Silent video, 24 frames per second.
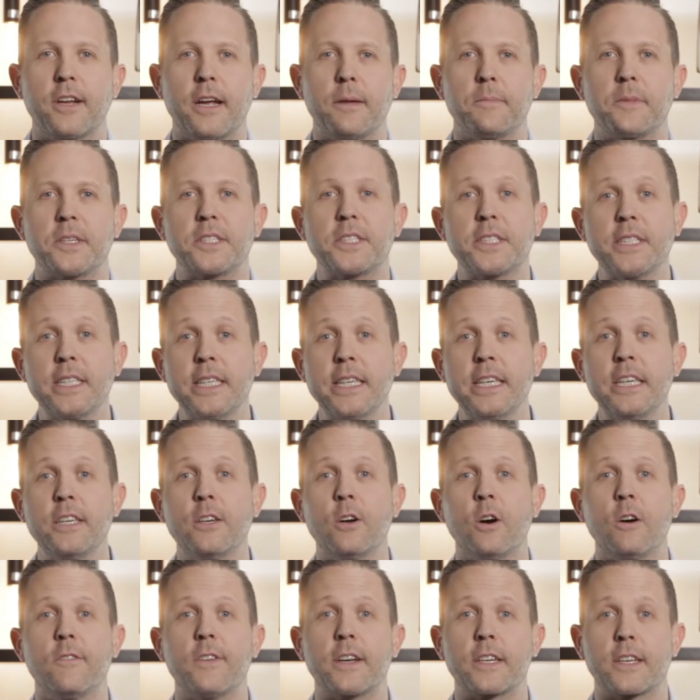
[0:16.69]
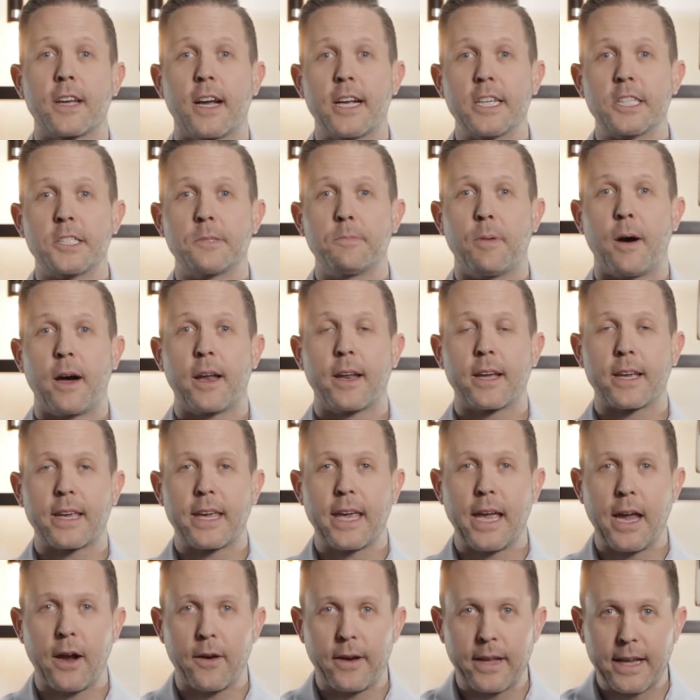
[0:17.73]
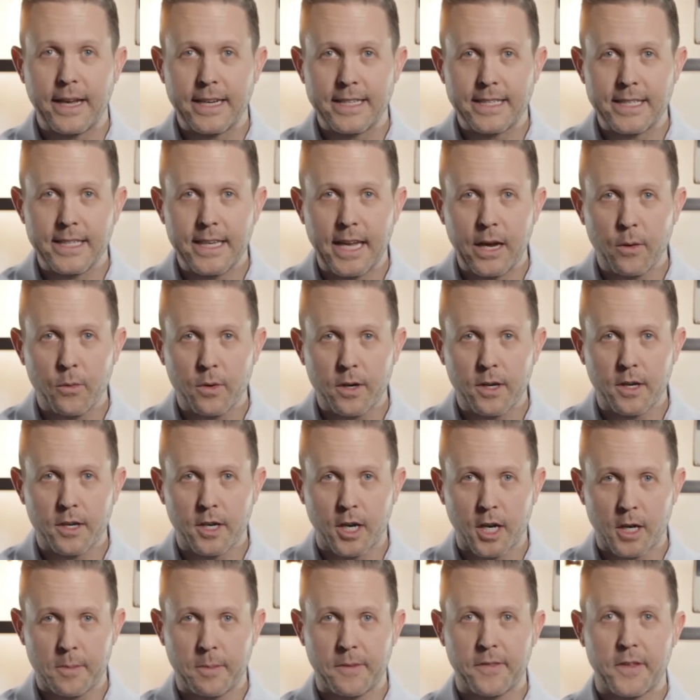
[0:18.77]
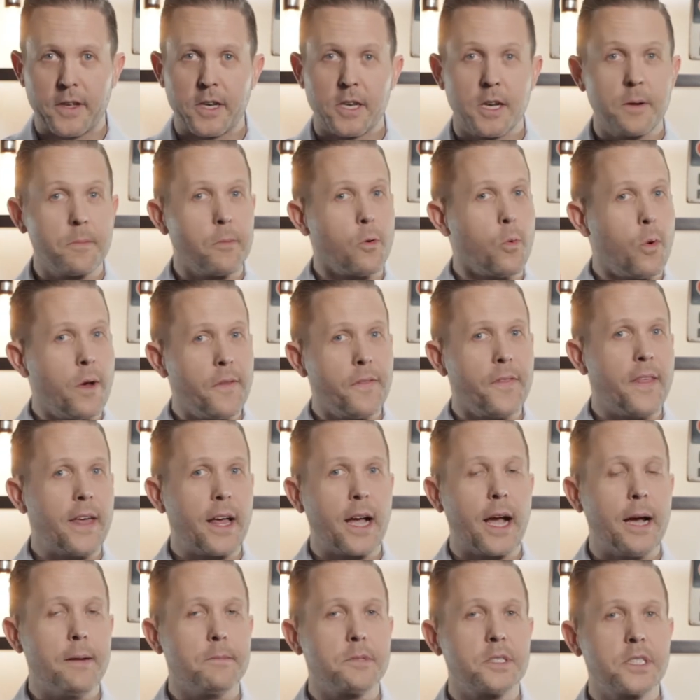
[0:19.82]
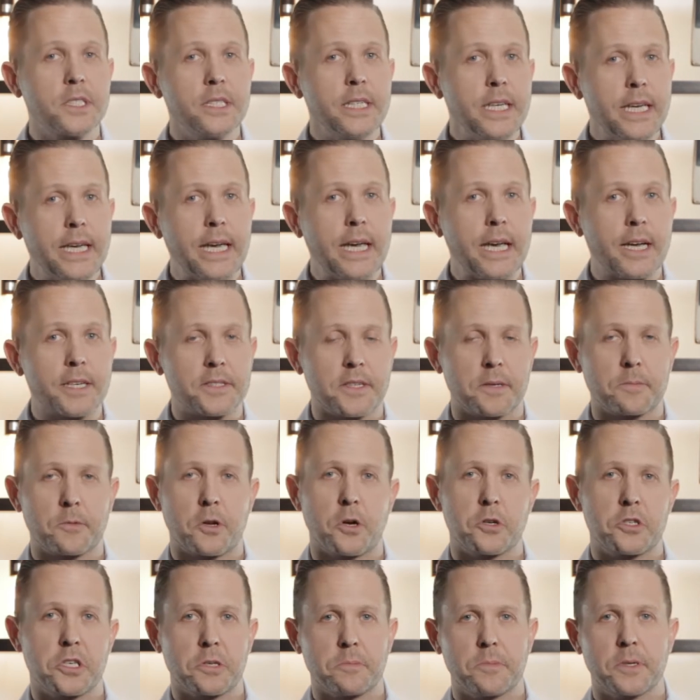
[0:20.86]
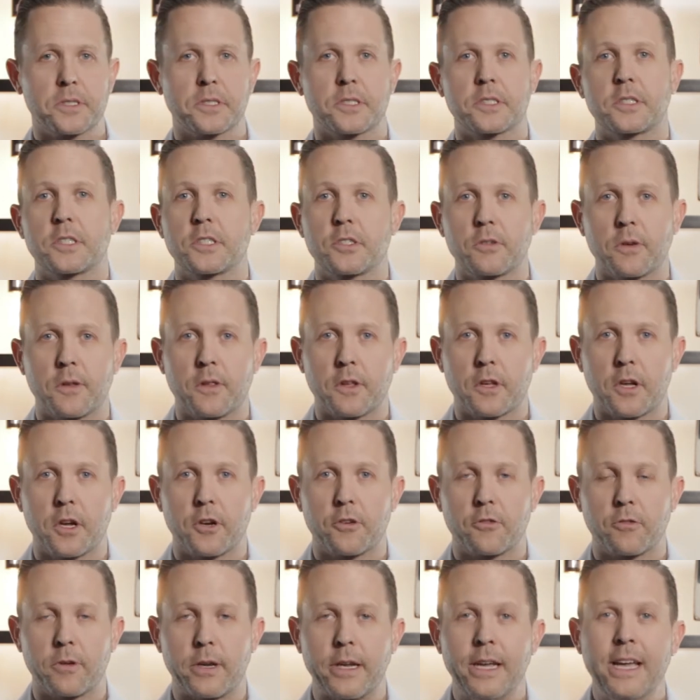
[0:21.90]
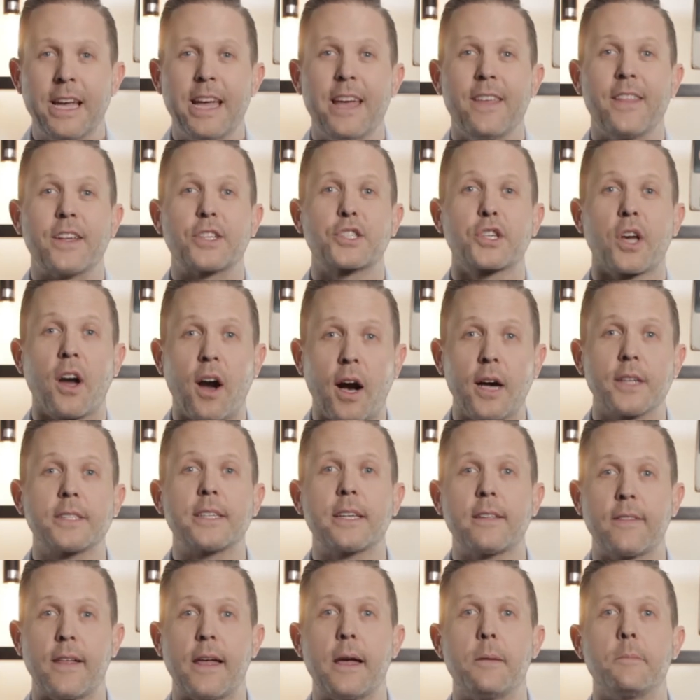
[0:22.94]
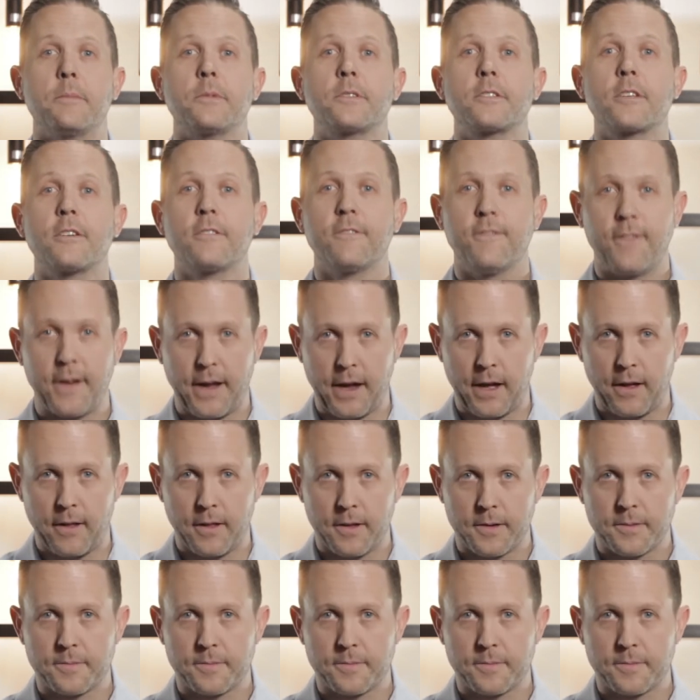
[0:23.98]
I'm the CEO of Ignite Spot Accounting, and today we're going to talk about the number one thing I'm seeing as I'm coaching businesses around the country that's causing them to fail.